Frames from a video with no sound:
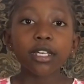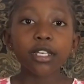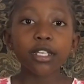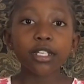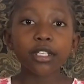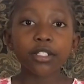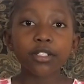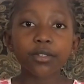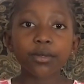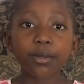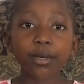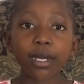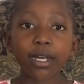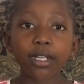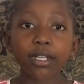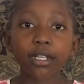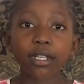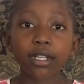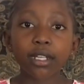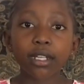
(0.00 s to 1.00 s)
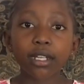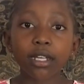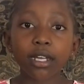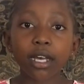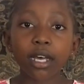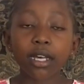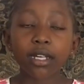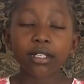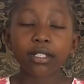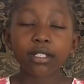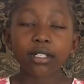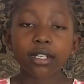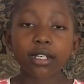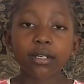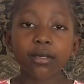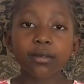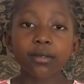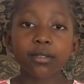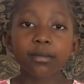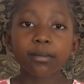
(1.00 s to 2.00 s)
each one as
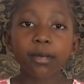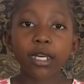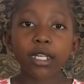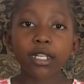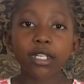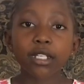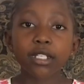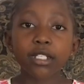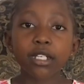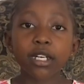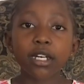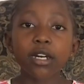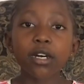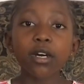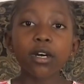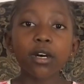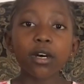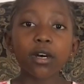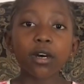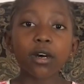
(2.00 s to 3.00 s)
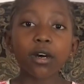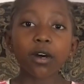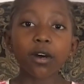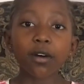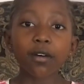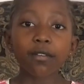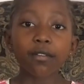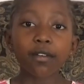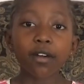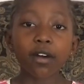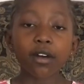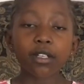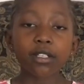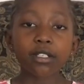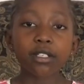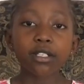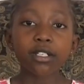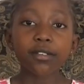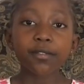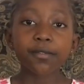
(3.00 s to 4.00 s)
a good manager of
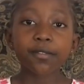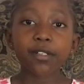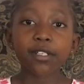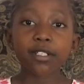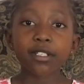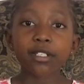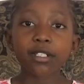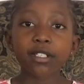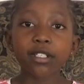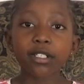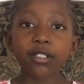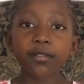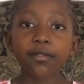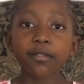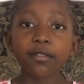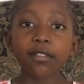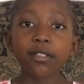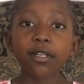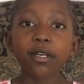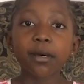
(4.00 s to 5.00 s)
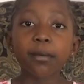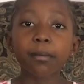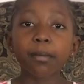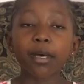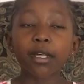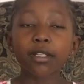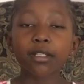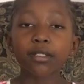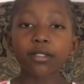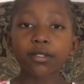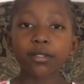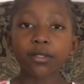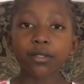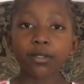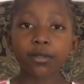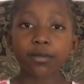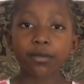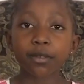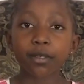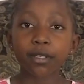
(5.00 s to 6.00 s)
God's different gifts must
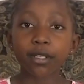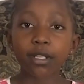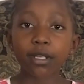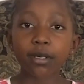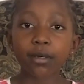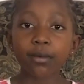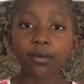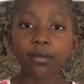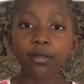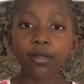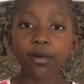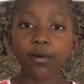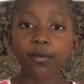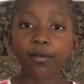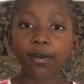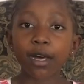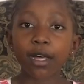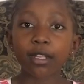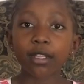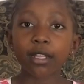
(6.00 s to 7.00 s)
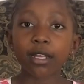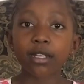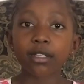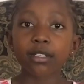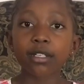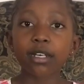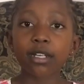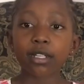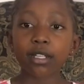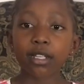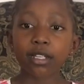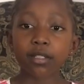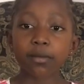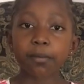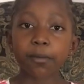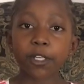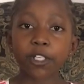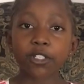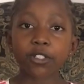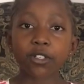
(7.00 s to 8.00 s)
choose for the good of others the
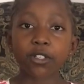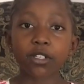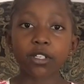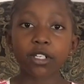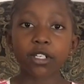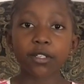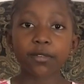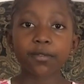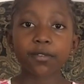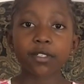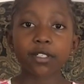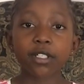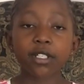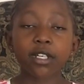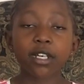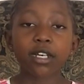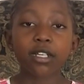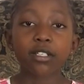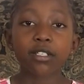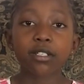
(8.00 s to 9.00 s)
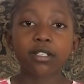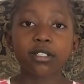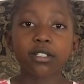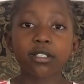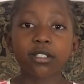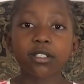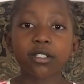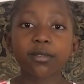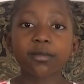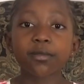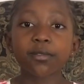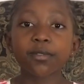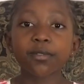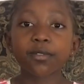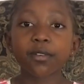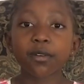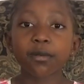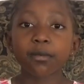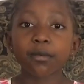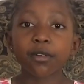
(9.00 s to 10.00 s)
special gift he has received
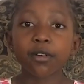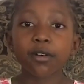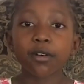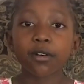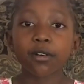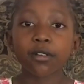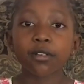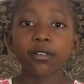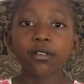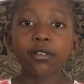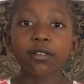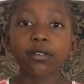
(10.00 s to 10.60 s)
from God.